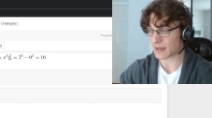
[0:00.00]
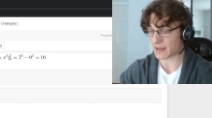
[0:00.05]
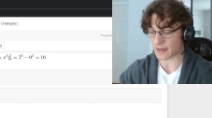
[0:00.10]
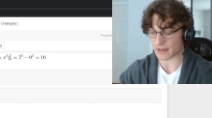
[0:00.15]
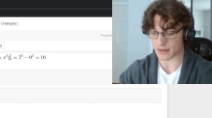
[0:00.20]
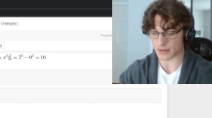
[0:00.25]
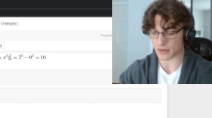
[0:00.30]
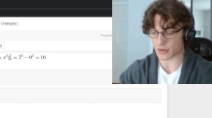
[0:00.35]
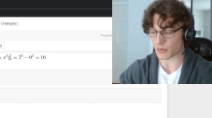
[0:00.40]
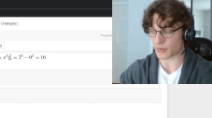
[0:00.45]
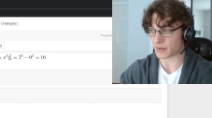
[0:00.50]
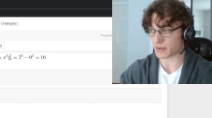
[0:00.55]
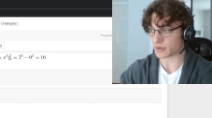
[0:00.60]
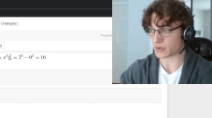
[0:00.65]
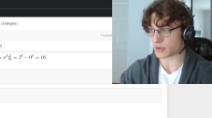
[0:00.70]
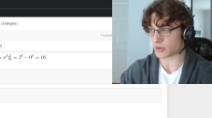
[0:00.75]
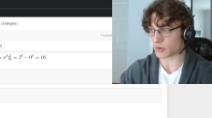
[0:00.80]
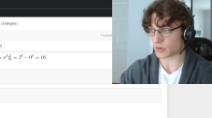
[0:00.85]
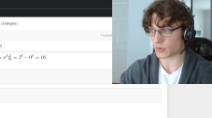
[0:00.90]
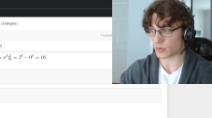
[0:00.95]
is going
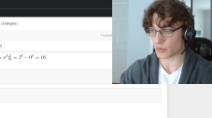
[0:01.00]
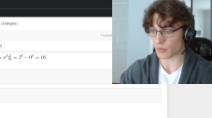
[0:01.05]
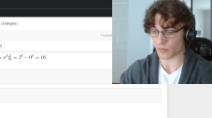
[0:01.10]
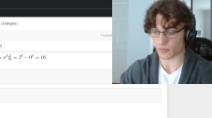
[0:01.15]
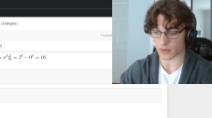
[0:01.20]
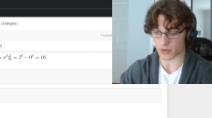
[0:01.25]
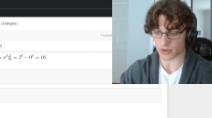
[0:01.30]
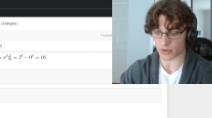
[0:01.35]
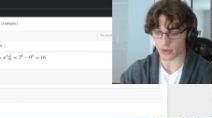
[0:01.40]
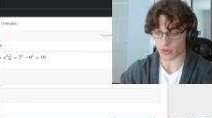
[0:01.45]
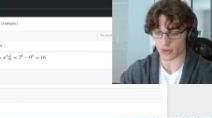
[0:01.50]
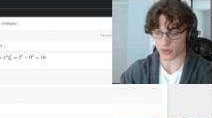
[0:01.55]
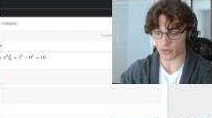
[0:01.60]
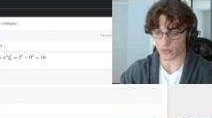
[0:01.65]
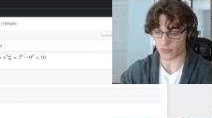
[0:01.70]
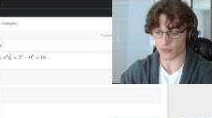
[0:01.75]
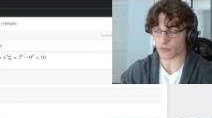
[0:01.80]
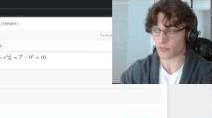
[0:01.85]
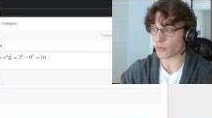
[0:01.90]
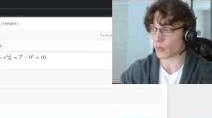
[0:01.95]
to return
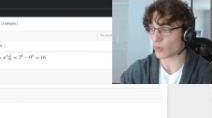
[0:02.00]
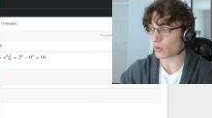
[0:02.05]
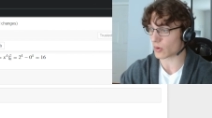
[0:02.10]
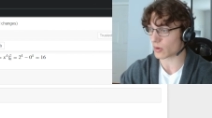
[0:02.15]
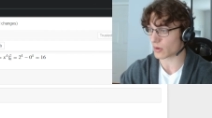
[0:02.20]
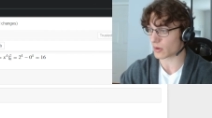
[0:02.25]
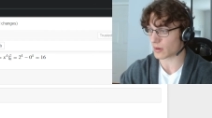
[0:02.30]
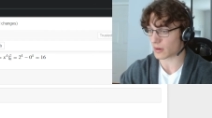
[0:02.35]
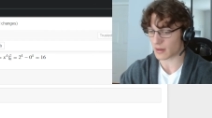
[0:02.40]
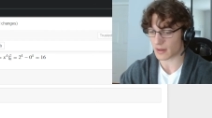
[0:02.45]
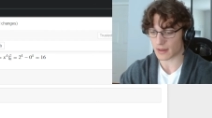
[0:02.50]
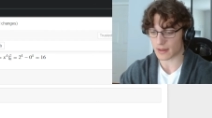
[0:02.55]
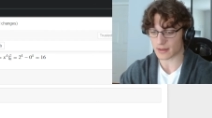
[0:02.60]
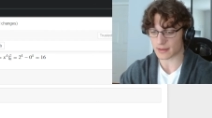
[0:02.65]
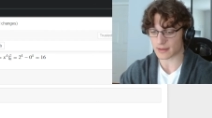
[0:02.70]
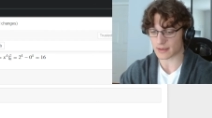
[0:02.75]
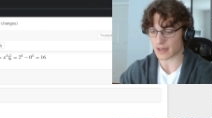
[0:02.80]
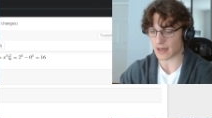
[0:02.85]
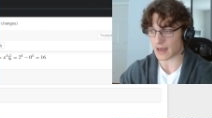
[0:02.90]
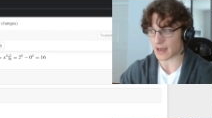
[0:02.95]
4
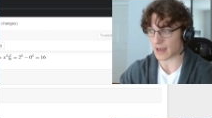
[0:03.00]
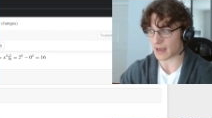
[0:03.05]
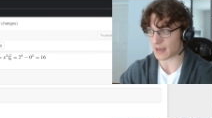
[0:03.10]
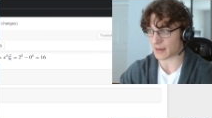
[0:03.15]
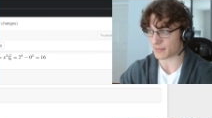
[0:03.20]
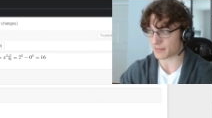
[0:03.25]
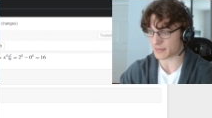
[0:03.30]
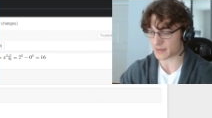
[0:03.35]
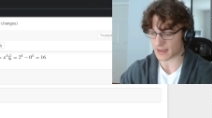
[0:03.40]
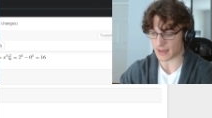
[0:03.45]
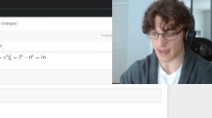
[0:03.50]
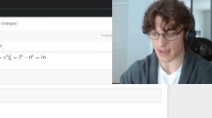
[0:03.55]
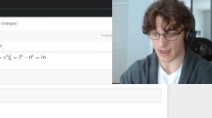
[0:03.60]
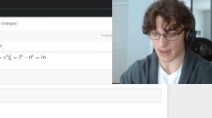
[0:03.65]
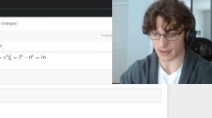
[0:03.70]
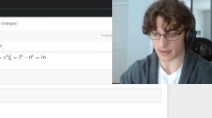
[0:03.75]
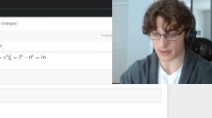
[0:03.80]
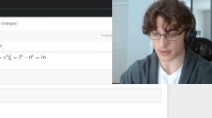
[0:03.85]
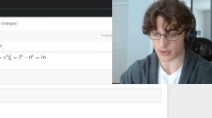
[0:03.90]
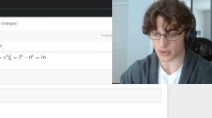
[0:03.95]
times
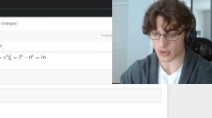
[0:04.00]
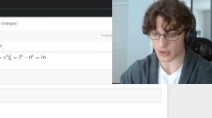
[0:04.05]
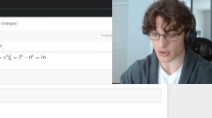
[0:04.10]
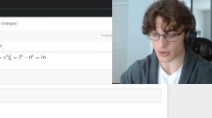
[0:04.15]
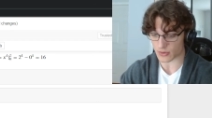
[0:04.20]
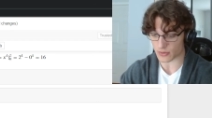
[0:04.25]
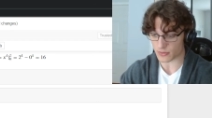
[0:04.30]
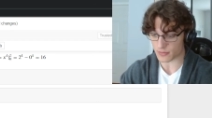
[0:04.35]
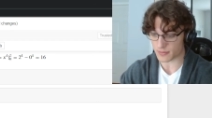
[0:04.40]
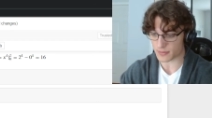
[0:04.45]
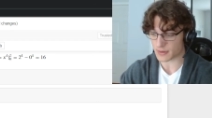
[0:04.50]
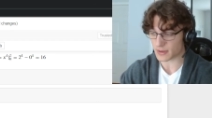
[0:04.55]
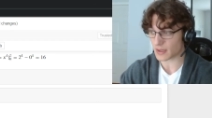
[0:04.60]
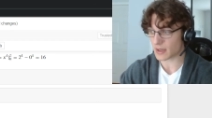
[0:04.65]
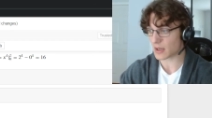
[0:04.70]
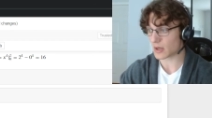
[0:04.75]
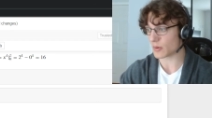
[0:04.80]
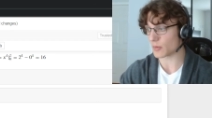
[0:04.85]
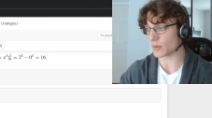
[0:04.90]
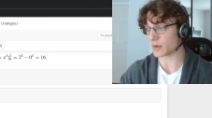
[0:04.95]
x cubed,
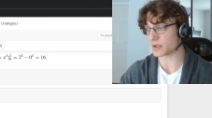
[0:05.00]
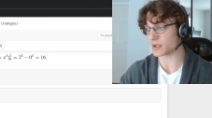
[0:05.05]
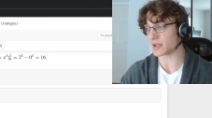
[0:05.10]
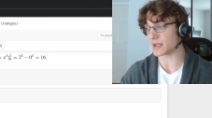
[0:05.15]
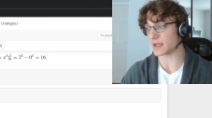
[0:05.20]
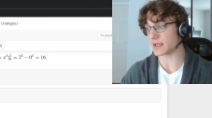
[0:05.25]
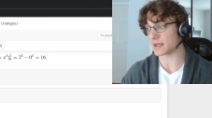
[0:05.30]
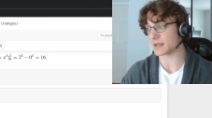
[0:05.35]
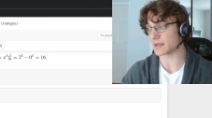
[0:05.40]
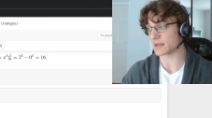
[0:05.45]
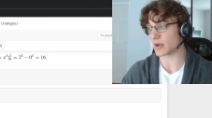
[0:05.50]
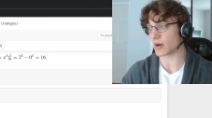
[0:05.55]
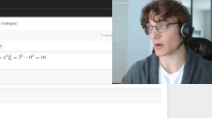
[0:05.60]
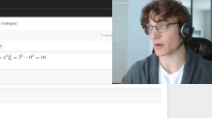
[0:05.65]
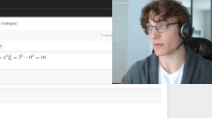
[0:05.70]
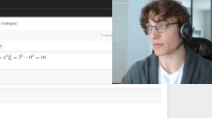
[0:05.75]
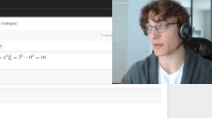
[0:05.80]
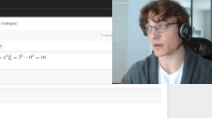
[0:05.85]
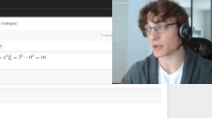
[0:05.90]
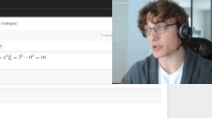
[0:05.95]
which is our
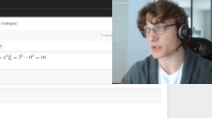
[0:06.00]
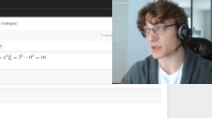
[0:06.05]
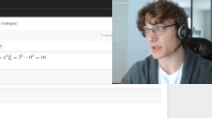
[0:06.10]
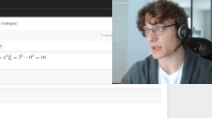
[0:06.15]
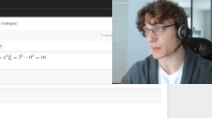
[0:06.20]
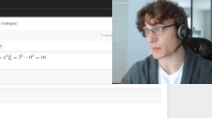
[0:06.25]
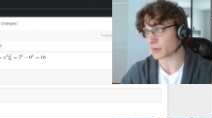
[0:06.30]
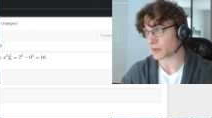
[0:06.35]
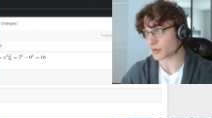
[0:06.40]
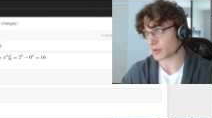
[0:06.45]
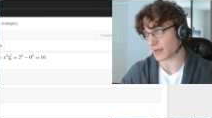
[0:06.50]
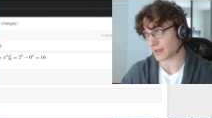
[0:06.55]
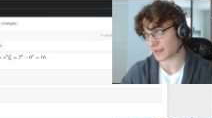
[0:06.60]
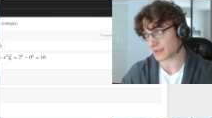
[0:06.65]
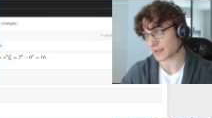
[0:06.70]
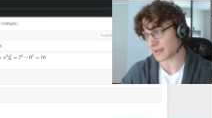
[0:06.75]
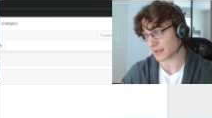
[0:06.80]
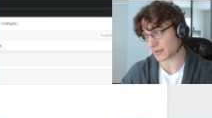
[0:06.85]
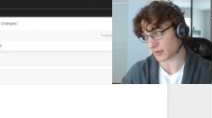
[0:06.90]
function that we're trying to